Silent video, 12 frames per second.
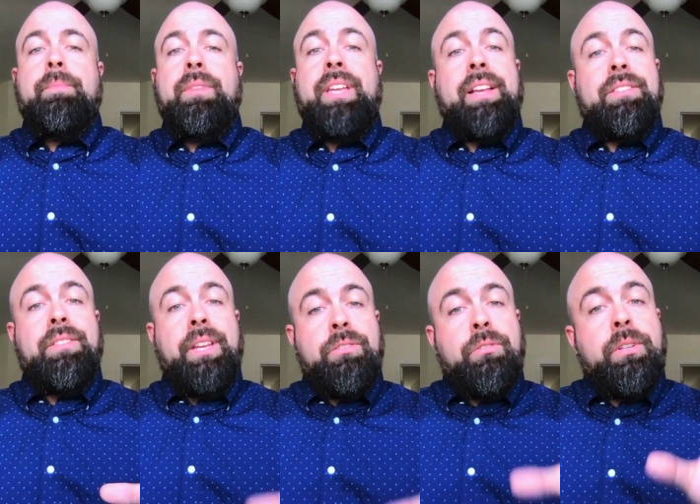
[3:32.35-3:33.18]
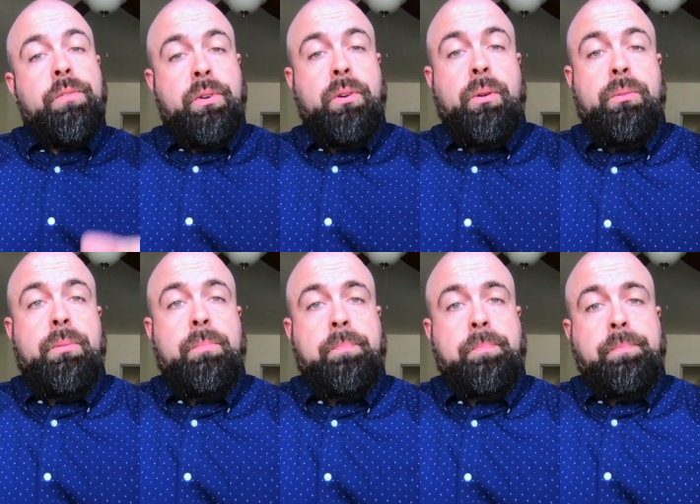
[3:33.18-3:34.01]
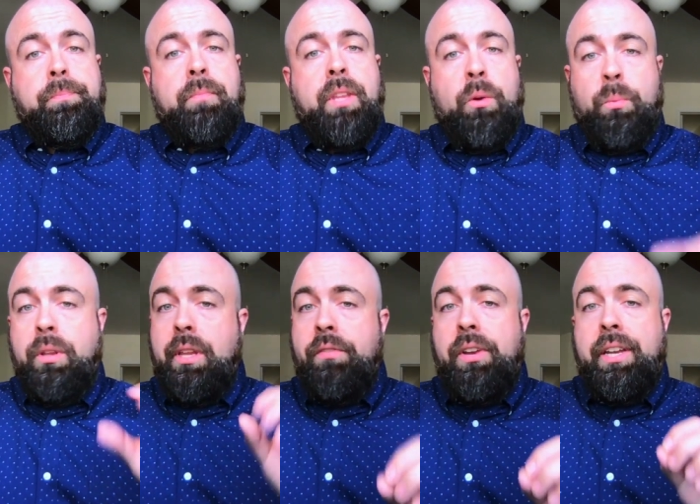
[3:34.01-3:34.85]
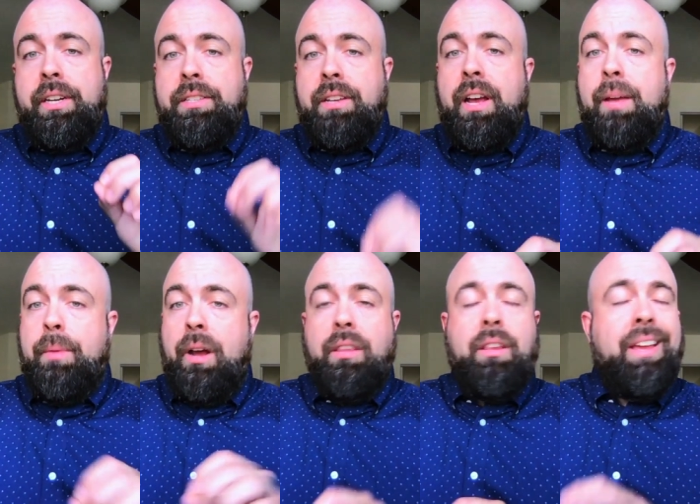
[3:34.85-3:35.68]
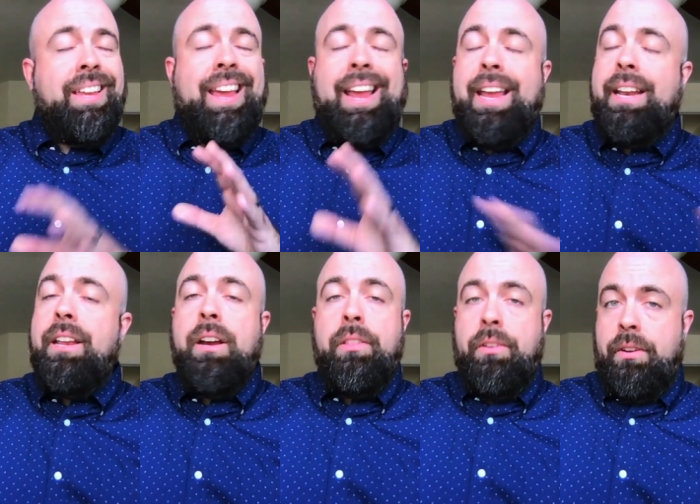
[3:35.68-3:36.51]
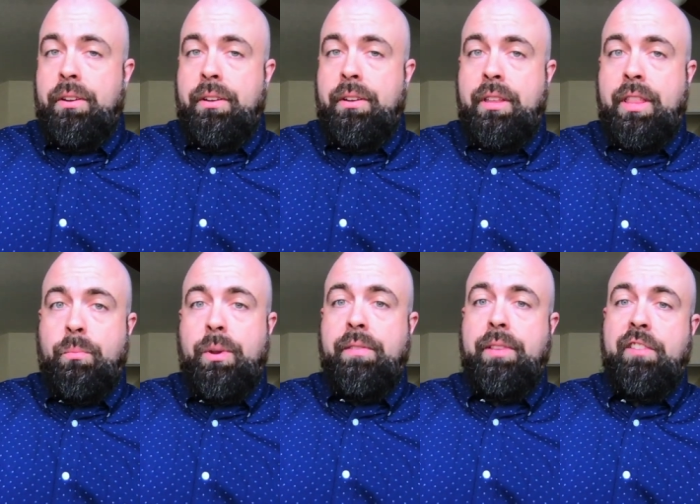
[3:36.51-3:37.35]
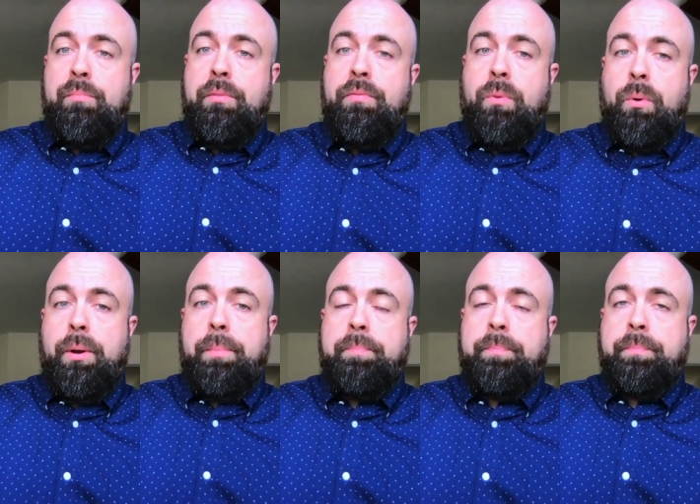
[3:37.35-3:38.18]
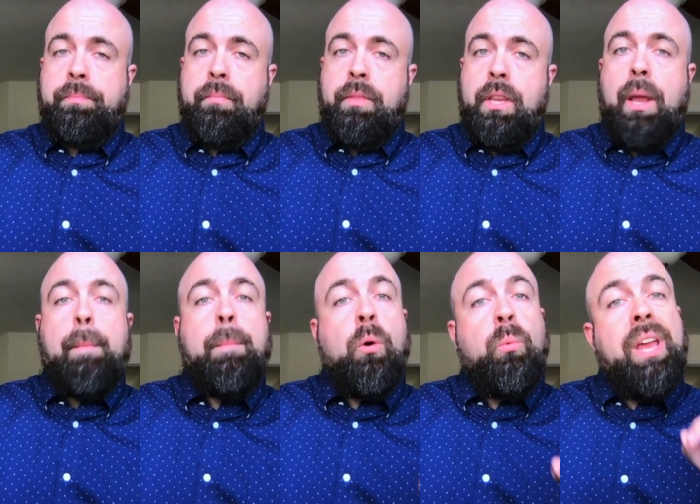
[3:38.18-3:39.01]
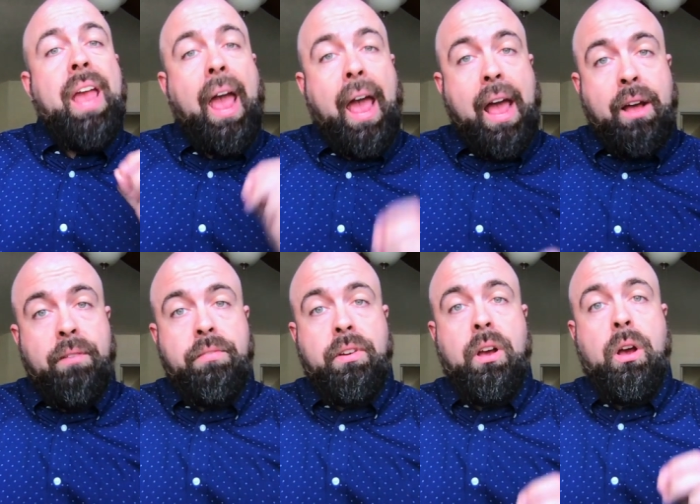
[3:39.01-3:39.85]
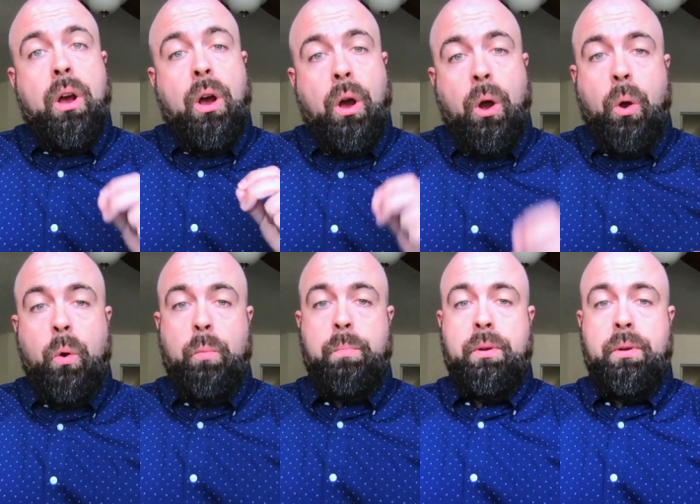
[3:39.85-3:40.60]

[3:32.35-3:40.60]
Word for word: Yes, things are difficult, and we're living in a time unlike any other that we've lived before. But we have hope,